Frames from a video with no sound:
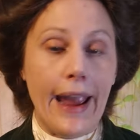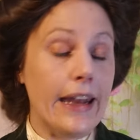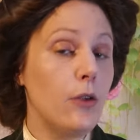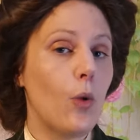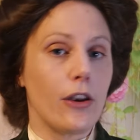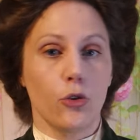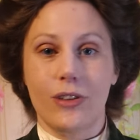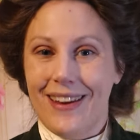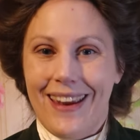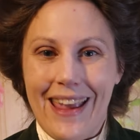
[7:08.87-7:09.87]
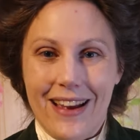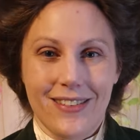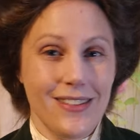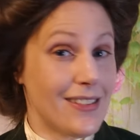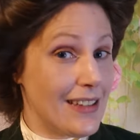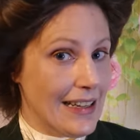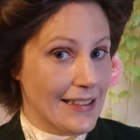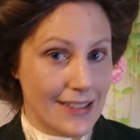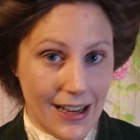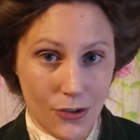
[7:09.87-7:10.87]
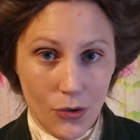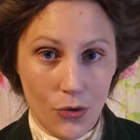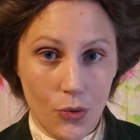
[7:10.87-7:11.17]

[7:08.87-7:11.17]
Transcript: Anyone who's encountered stinging nettles